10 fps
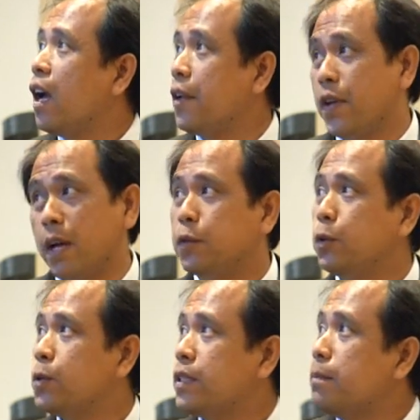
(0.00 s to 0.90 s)
And we have to
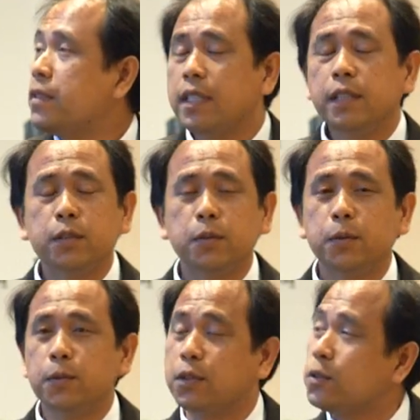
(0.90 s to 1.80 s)
do something
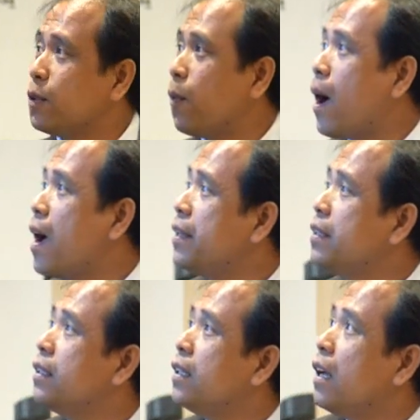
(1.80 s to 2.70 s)
to survive.
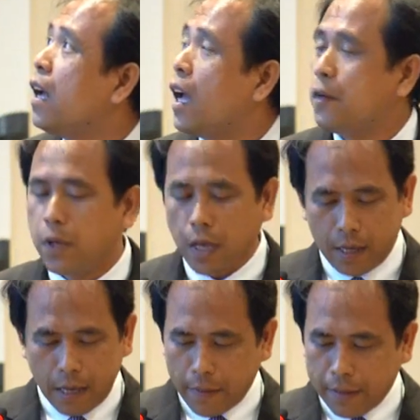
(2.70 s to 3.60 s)
And
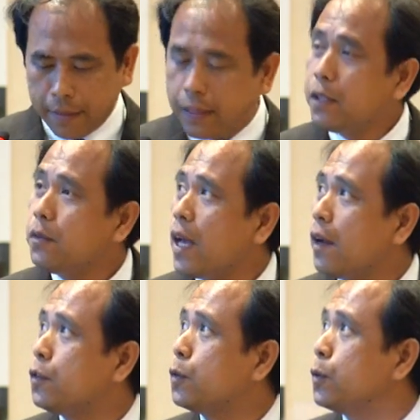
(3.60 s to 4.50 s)
I think we
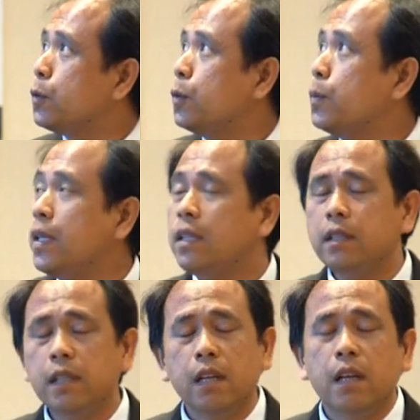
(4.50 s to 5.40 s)
have to
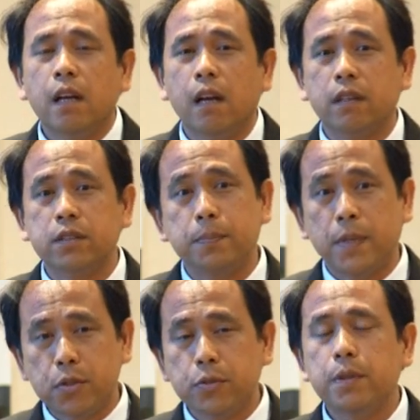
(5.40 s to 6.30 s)
be a
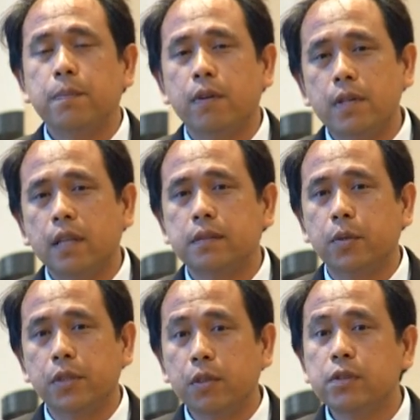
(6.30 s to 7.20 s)
specialty products
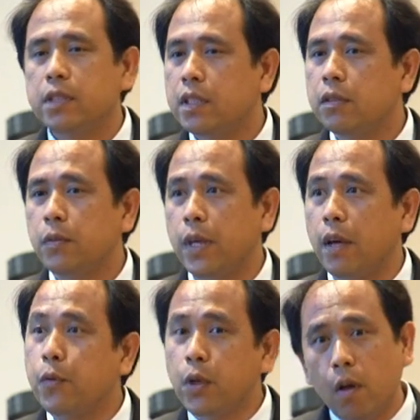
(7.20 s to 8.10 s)
producer.
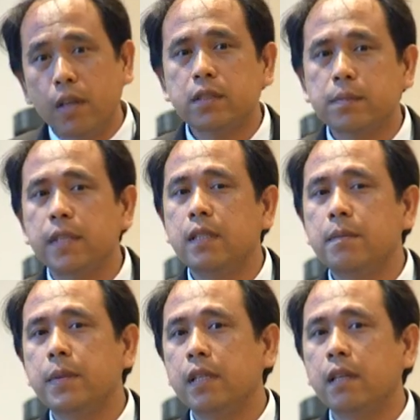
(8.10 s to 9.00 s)
We launch
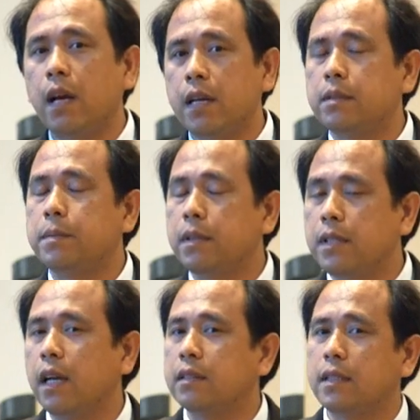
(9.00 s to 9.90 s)
many kinds of
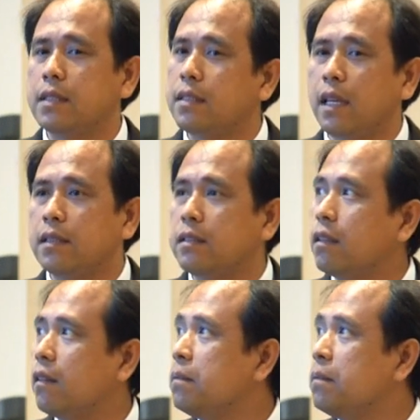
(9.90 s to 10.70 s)
products, such as